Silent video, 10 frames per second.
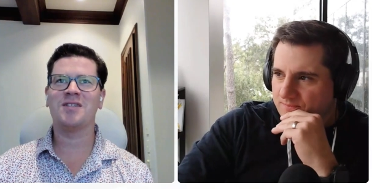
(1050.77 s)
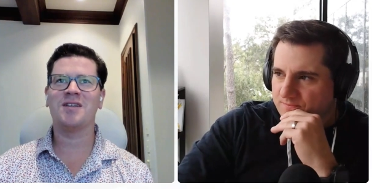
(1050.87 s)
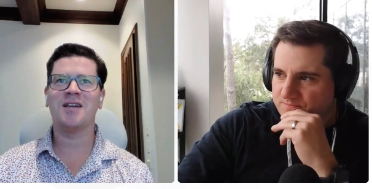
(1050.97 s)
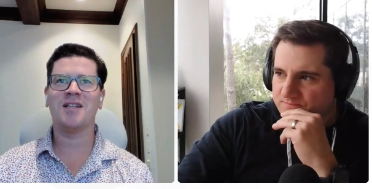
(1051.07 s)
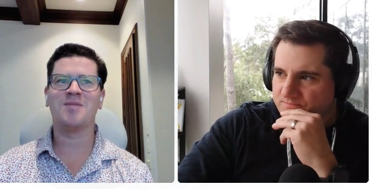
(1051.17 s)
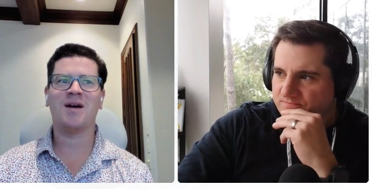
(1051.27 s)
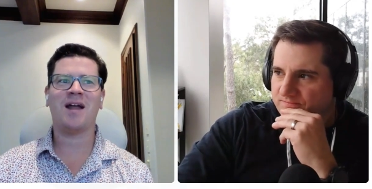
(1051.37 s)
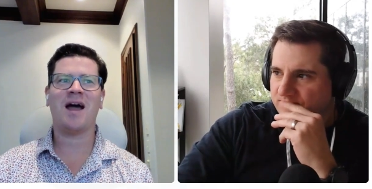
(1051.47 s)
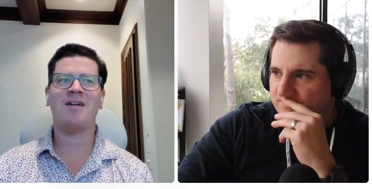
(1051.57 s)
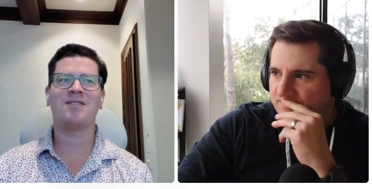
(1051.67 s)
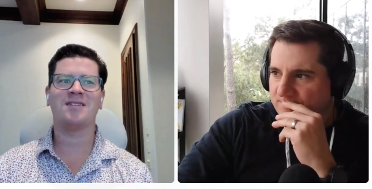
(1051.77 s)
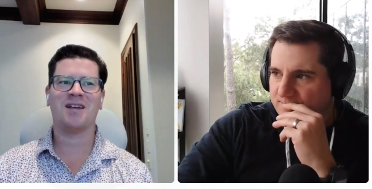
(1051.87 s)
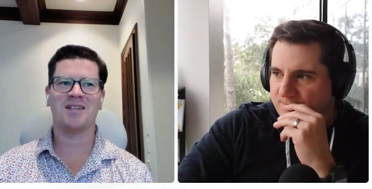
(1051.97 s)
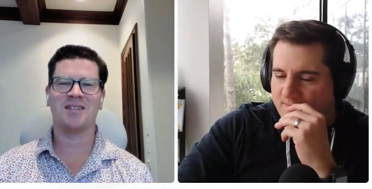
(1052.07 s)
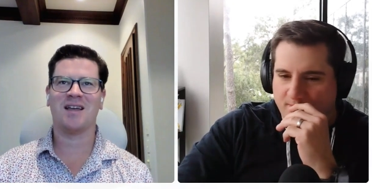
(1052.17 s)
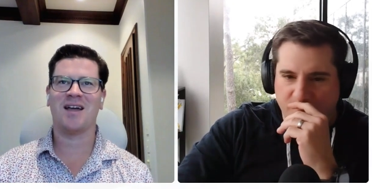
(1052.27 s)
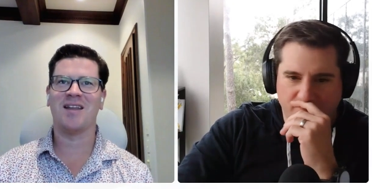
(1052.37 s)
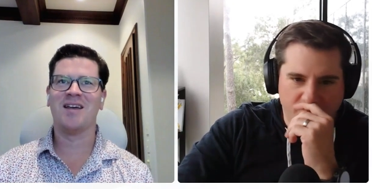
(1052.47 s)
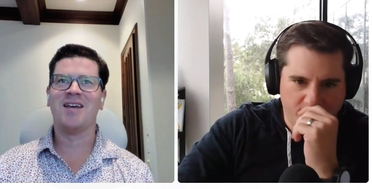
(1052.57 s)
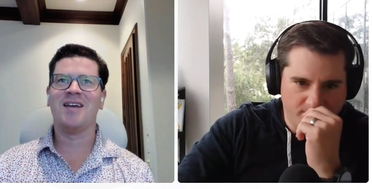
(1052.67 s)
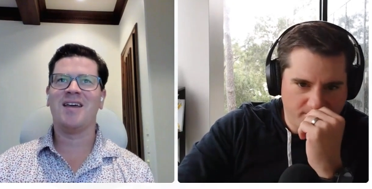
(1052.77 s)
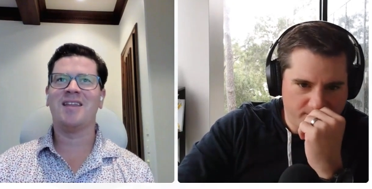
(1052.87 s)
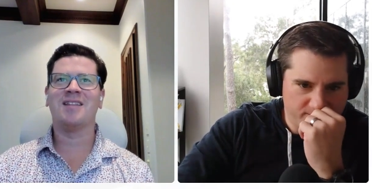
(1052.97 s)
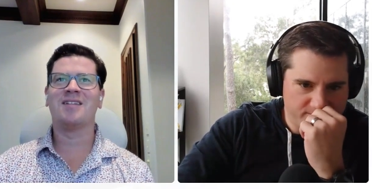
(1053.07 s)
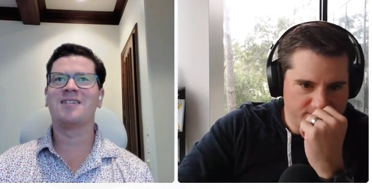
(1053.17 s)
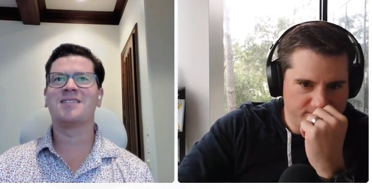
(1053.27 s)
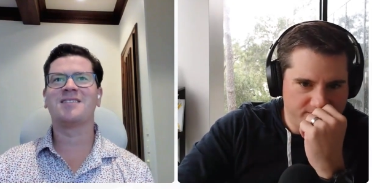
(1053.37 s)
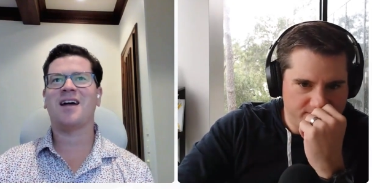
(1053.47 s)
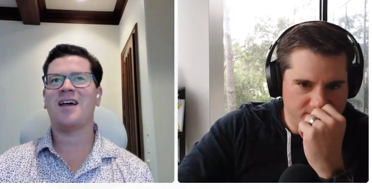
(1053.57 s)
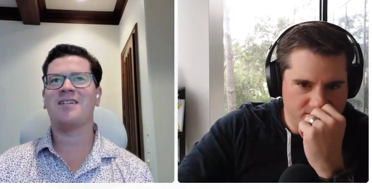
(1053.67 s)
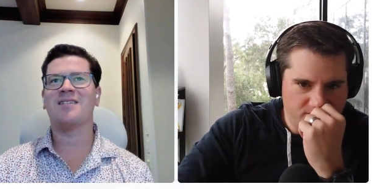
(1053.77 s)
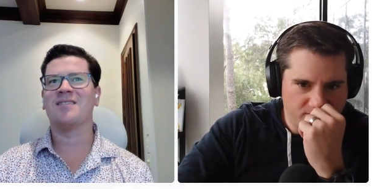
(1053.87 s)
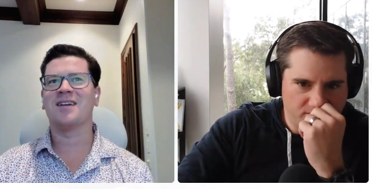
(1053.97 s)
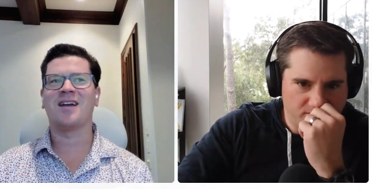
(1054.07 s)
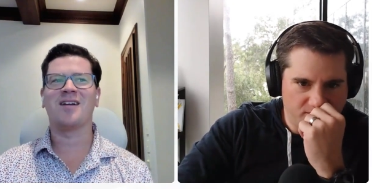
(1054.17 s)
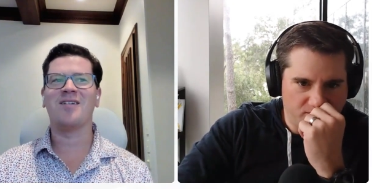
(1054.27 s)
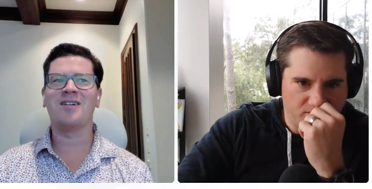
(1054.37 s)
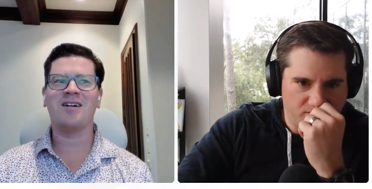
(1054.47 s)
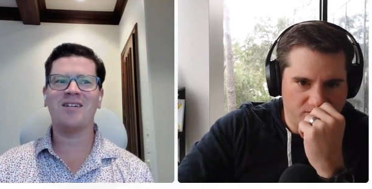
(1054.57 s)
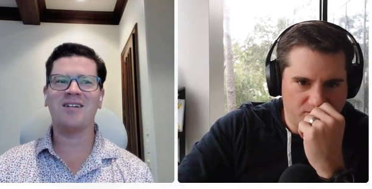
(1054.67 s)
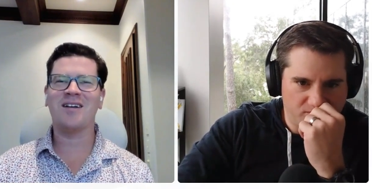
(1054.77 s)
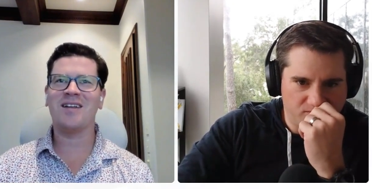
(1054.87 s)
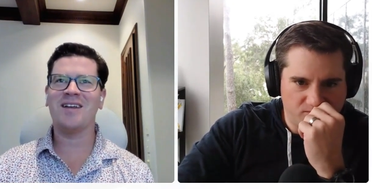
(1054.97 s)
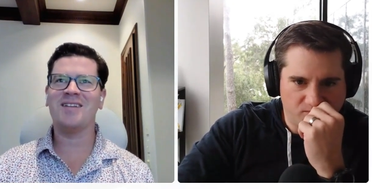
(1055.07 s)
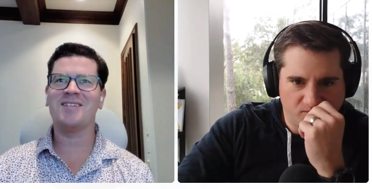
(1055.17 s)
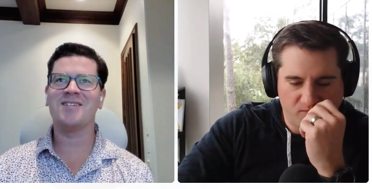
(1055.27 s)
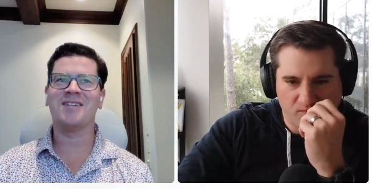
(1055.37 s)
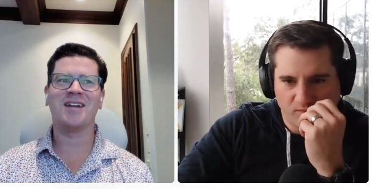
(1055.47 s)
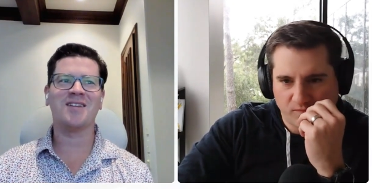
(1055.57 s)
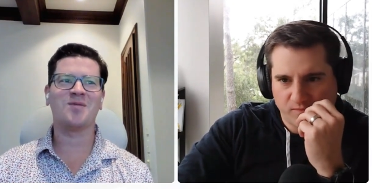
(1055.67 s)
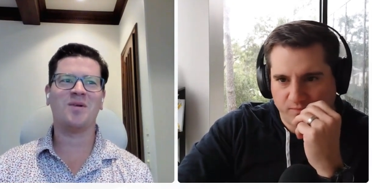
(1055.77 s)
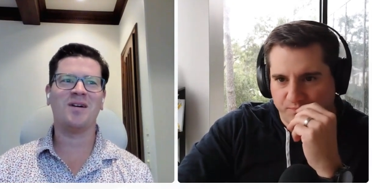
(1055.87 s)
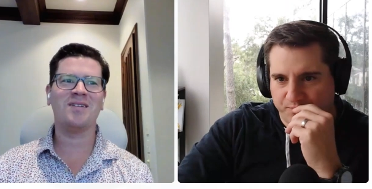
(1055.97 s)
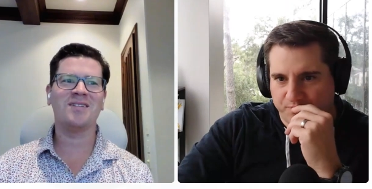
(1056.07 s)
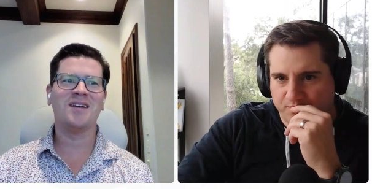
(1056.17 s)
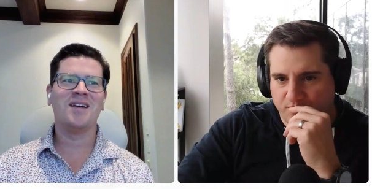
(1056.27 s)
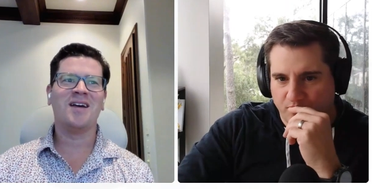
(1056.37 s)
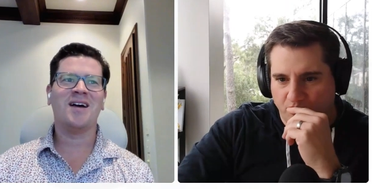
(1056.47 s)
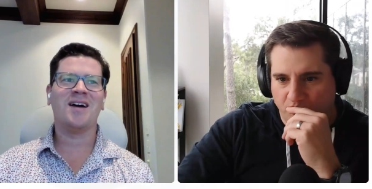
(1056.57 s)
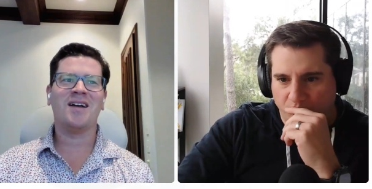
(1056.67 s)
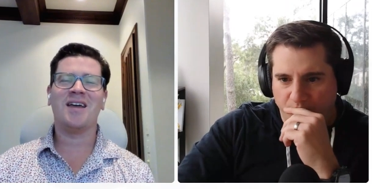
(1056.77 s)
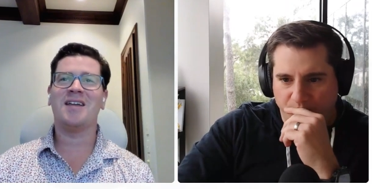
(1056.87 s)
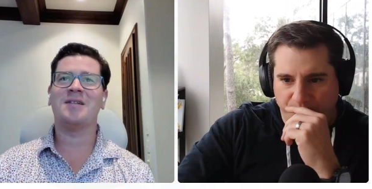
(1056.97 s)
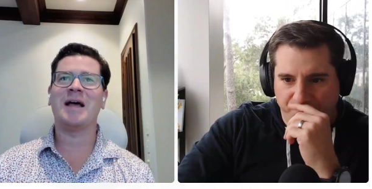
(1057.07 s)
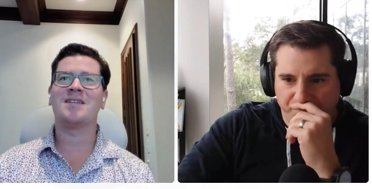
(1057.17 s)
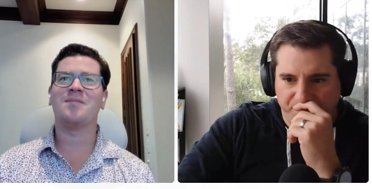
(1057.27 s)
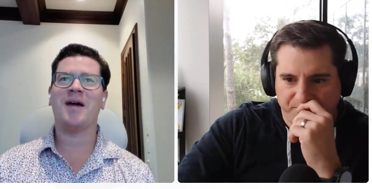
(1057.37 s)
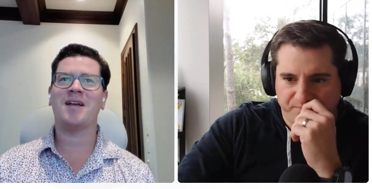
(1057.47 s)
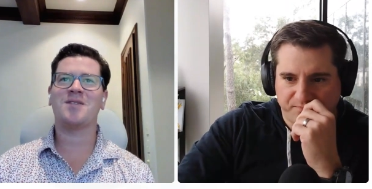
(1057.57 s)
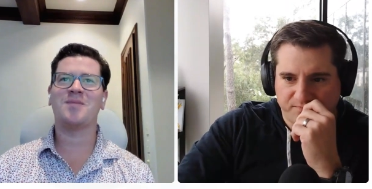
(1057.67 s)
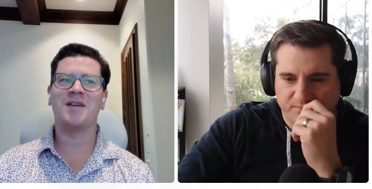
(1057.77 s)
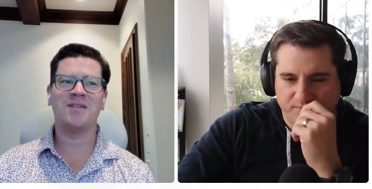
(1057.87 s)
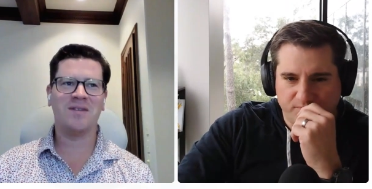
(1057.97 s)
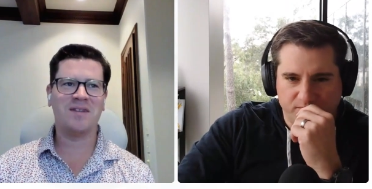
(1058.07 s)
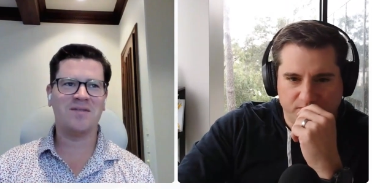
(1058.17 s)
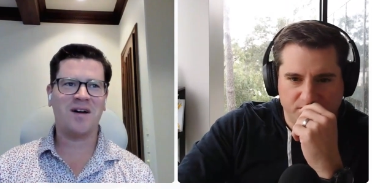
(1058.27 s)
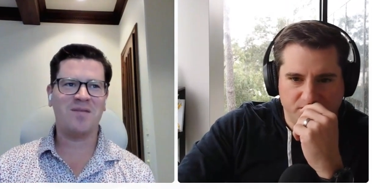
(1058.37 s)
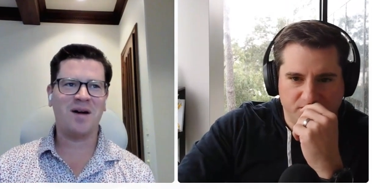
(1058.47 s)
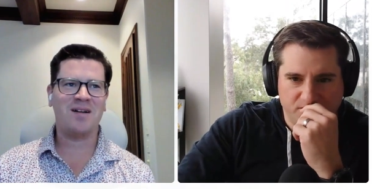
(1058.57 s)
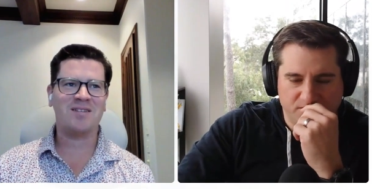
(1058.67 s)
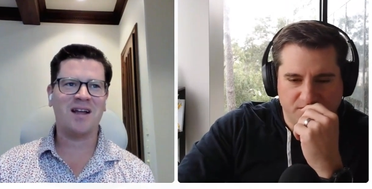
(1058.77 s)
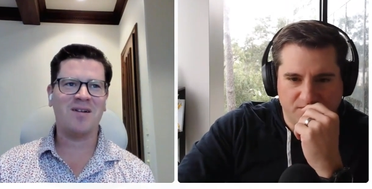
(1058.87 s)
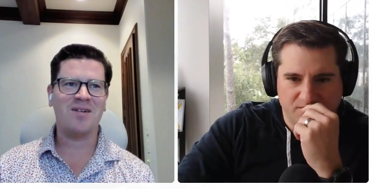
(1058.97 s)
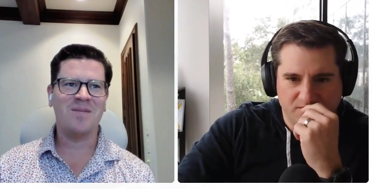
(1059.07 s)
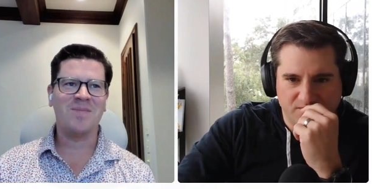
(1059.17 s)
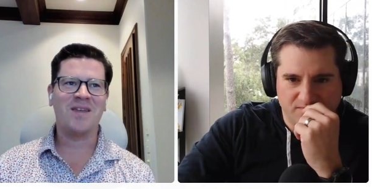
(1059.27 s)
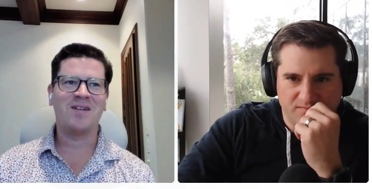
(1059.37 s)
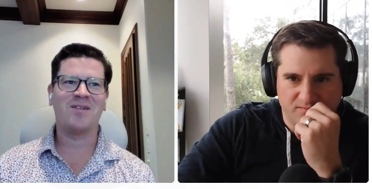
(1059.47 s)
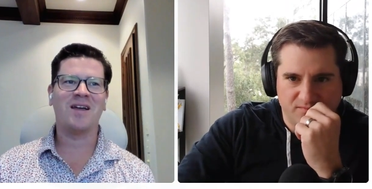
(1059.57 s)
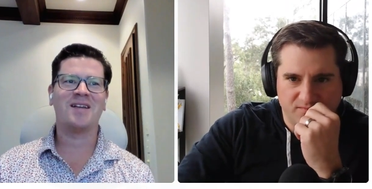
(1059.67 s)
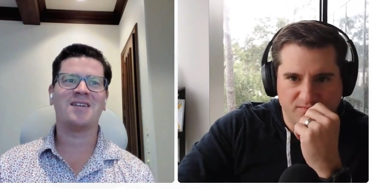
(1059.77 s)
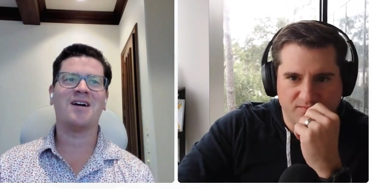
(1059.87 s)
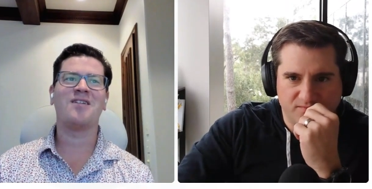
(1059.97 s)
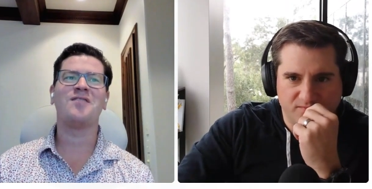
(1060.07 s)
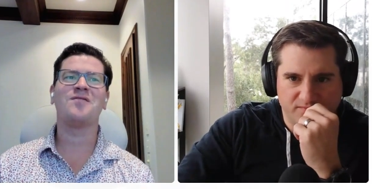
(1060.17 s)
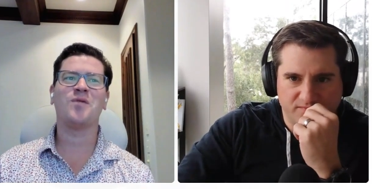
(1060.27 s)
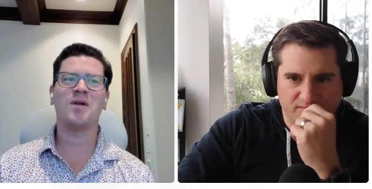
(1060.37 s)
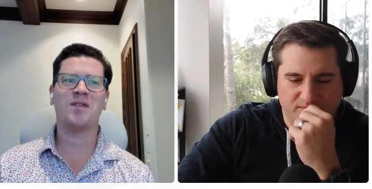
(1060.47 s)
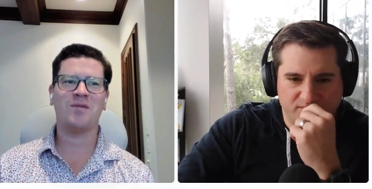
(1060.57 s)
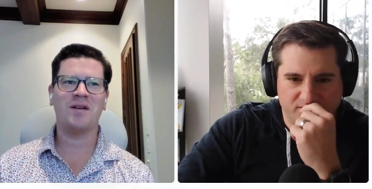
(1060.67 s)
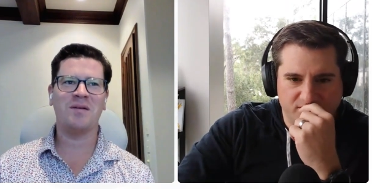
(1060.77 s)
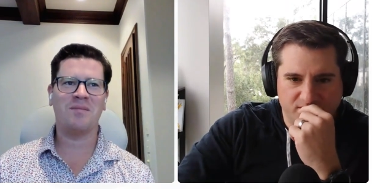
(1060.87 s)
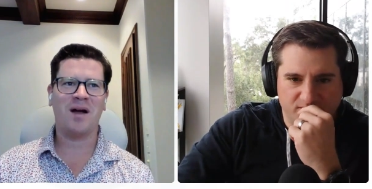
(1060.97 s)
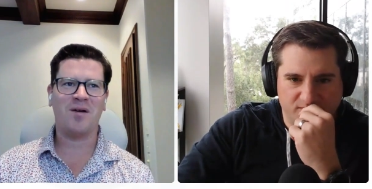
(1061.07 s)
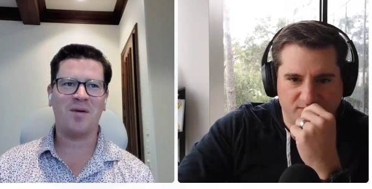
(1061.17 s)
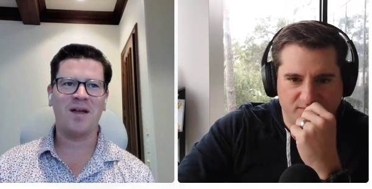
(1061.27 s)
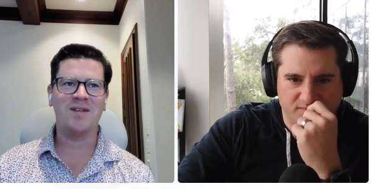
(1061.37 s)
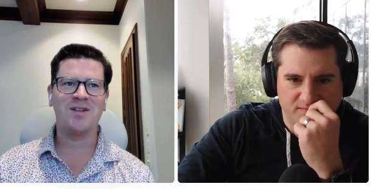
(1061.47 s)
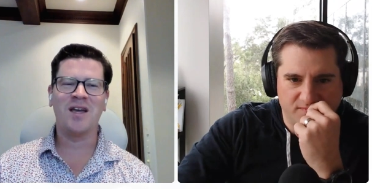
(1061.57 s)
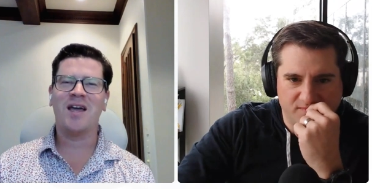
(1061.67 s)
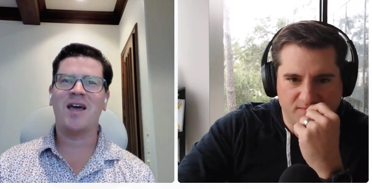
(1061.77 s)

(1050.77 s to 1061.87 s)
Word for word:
Speaker 1: to see? It's about half the size of that. It looks, I don't know, like a go kart you're getting into that has walls. Uh, it has a max speed of 55 miles an hour. It only has a 143 mile range,